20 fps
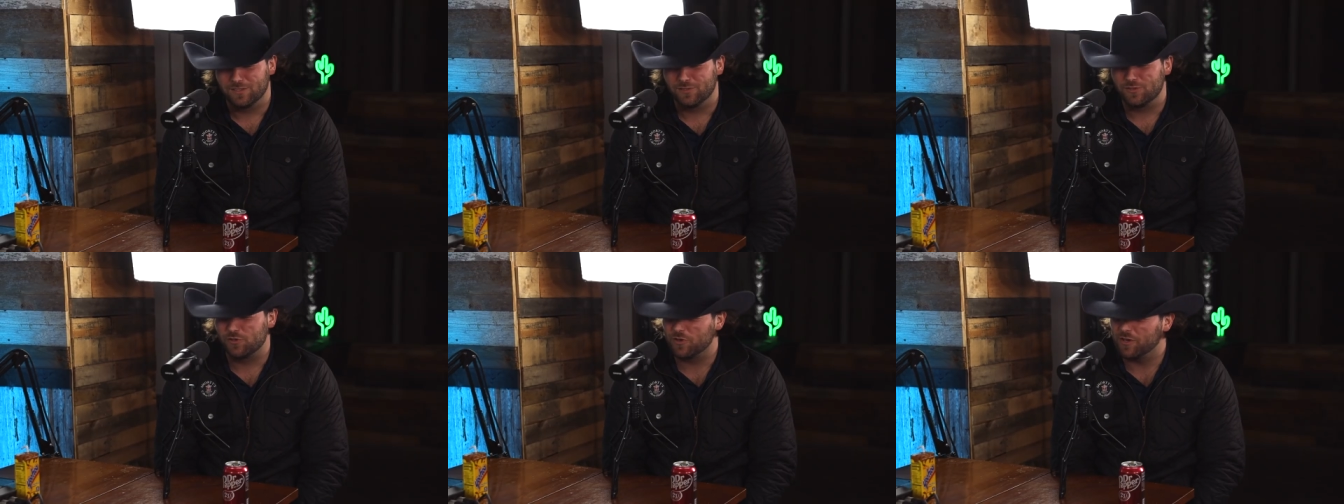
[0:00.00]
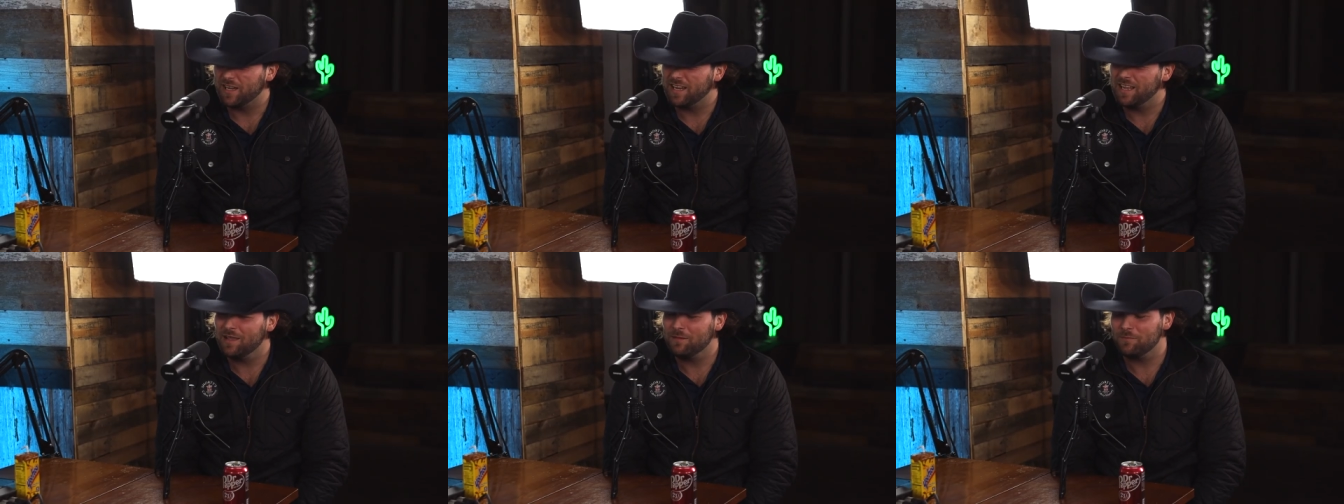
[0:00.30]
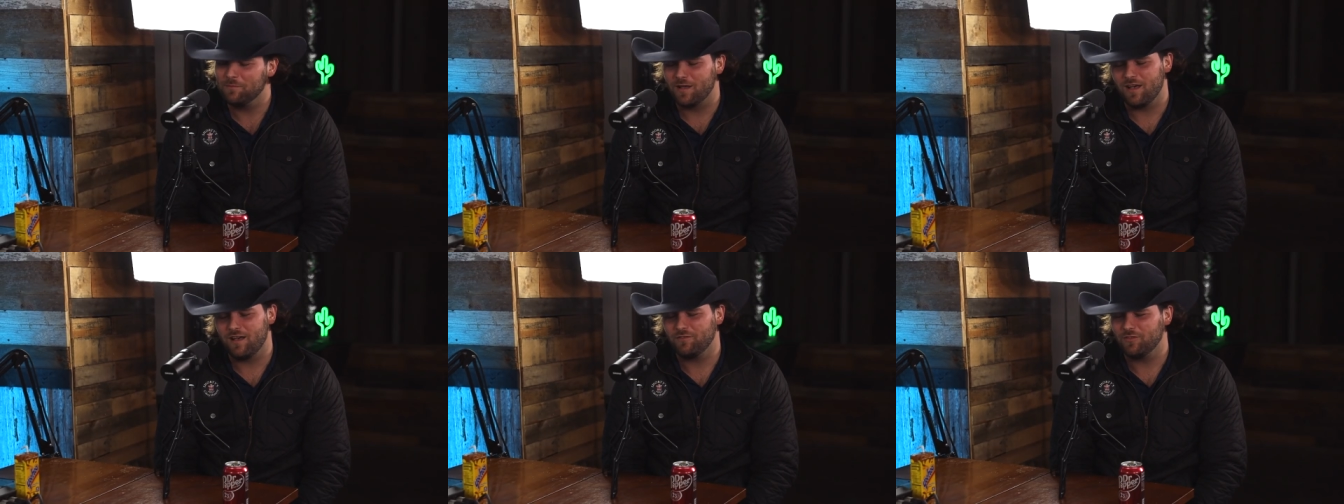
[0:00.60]
the
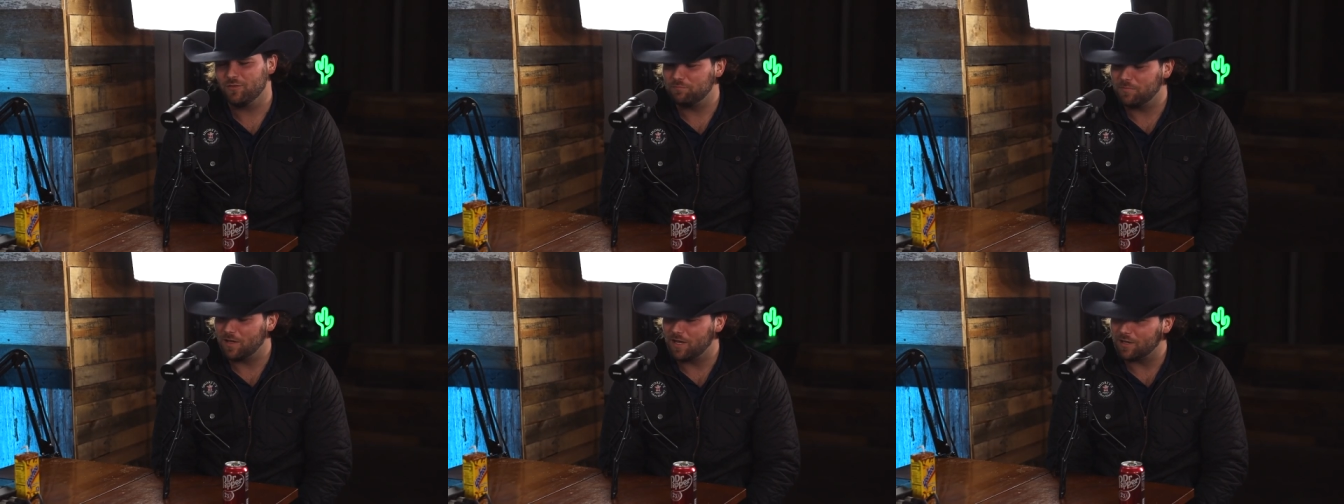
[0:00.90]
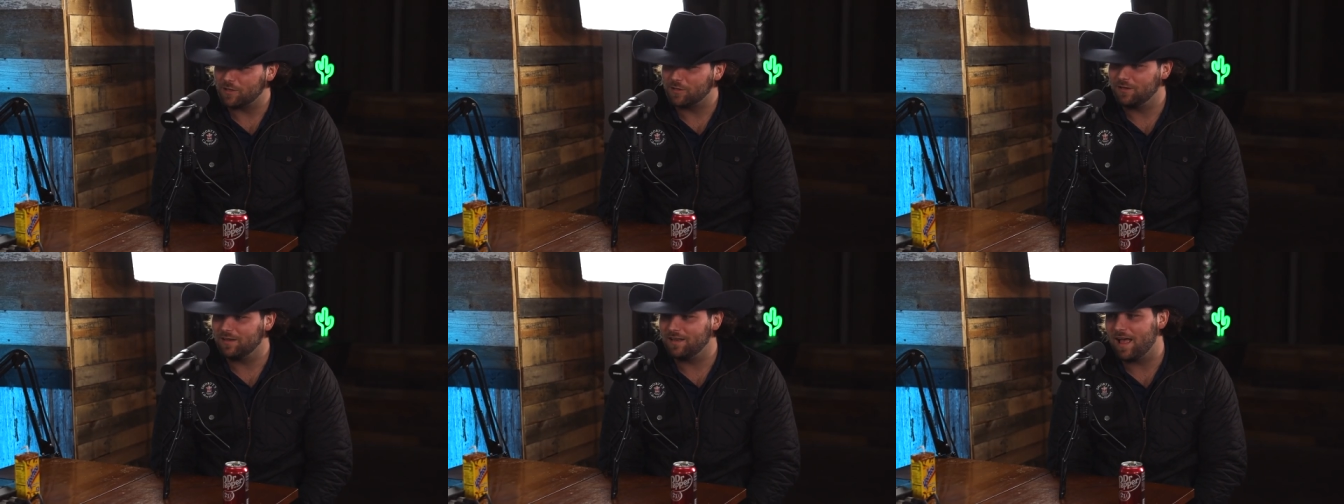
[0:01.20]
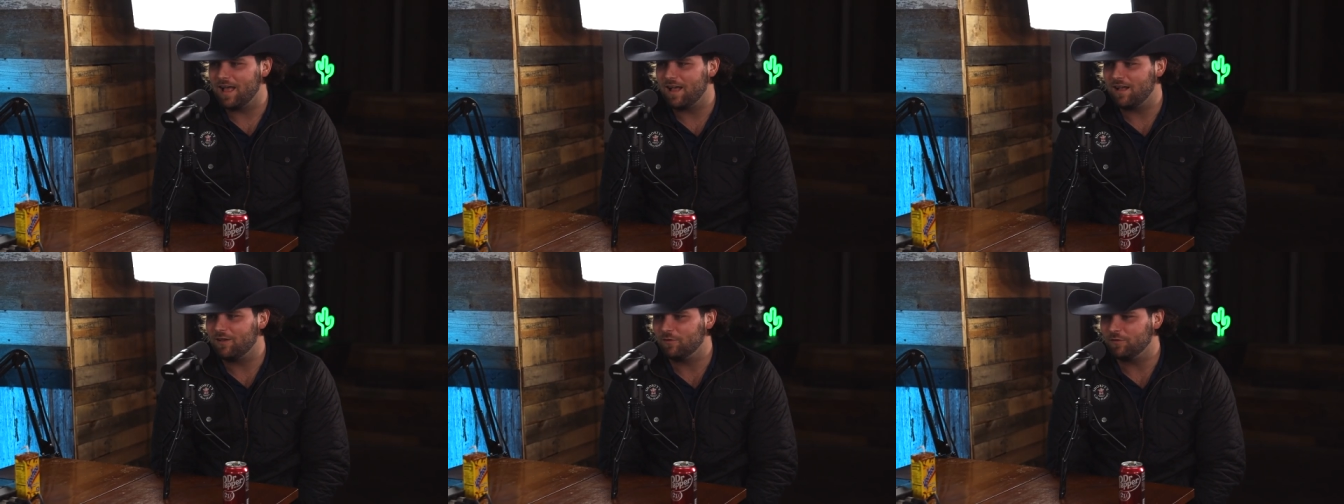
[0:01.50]
dream of a buckle
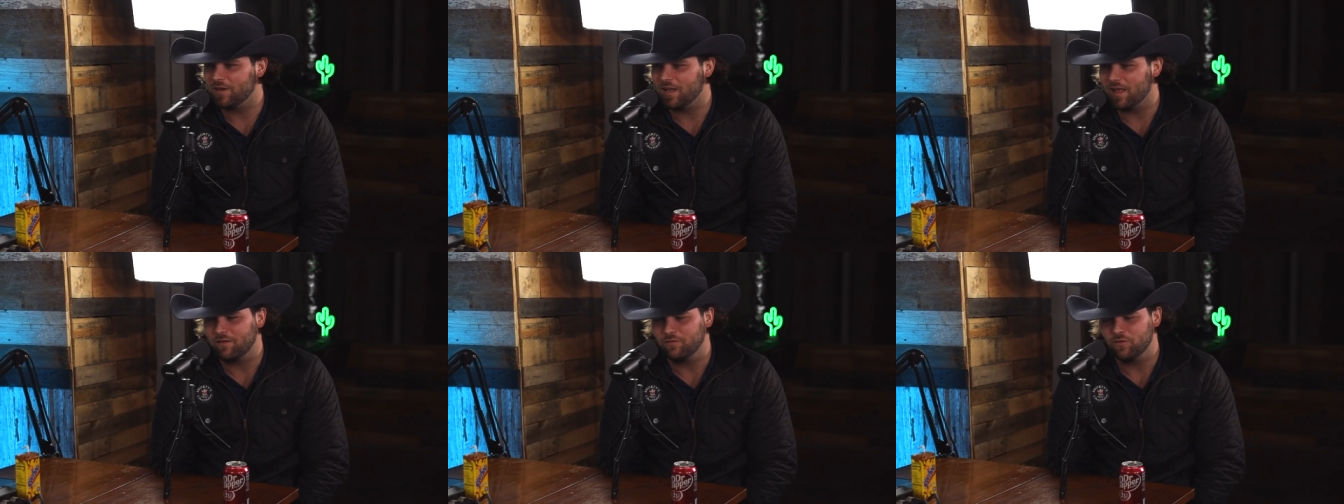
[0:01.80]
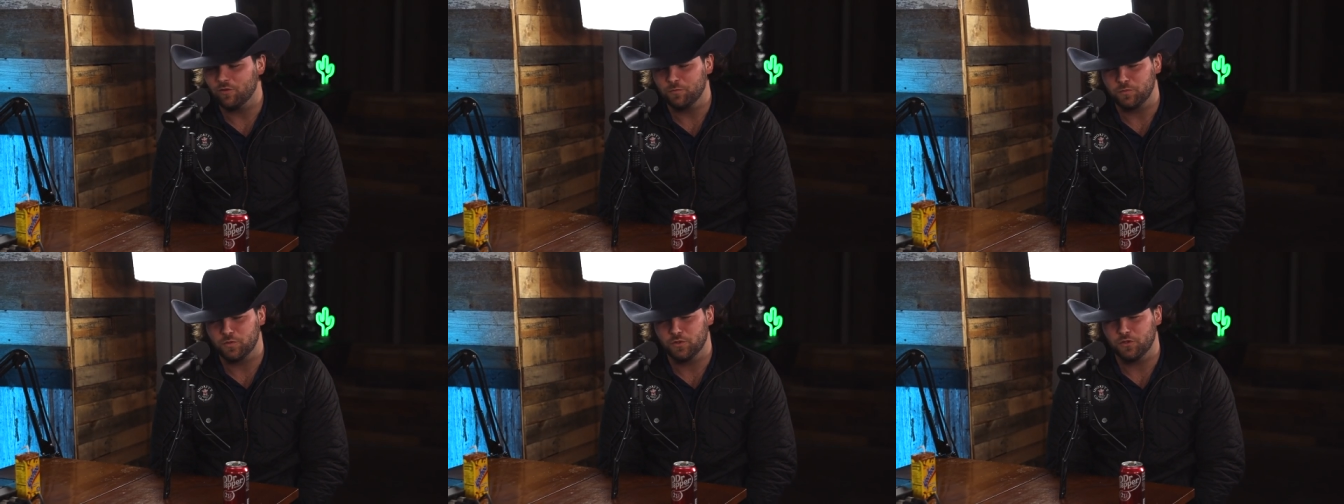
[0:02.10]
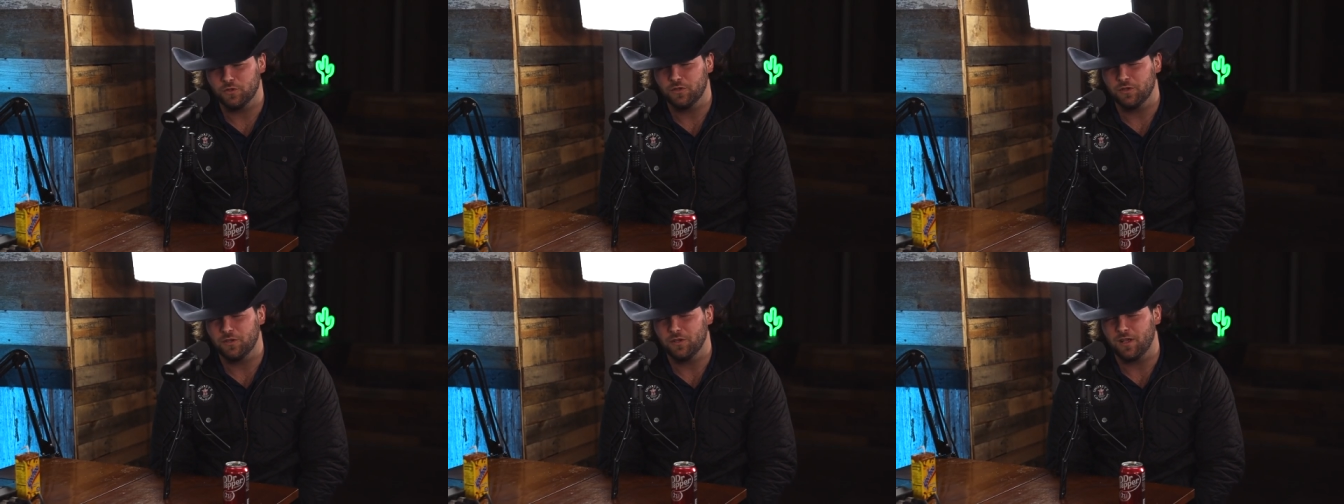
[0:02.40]
I'll never
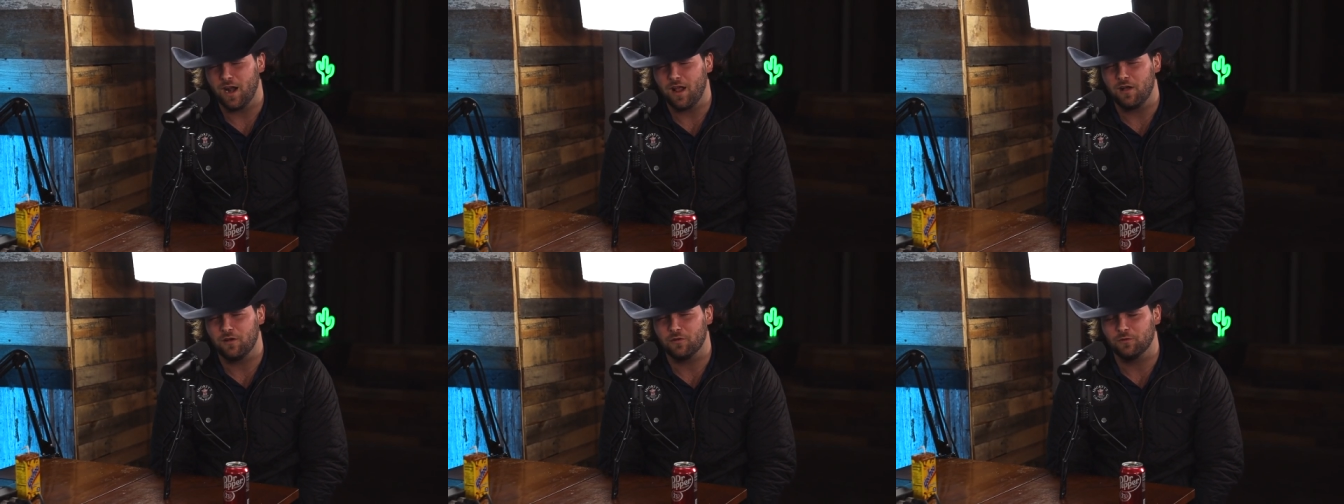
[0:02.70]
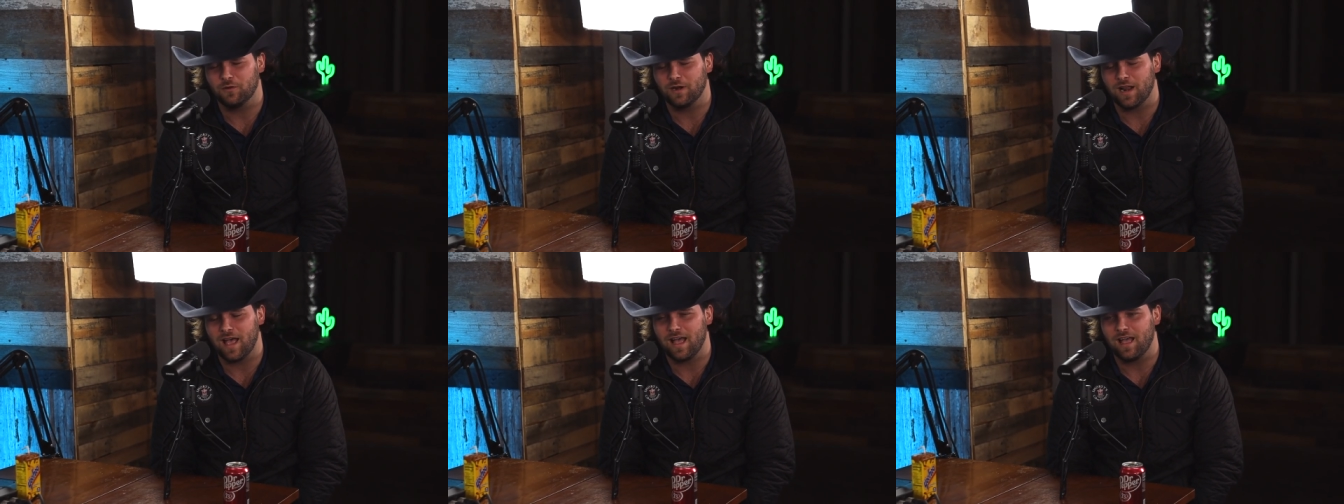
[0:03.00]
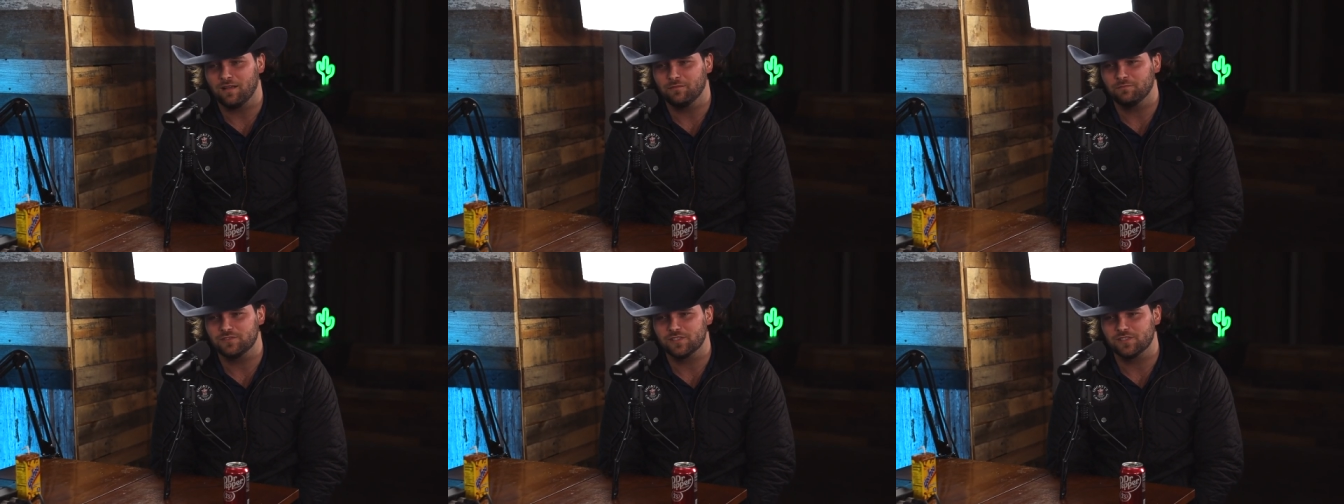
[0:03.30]
put on. I'm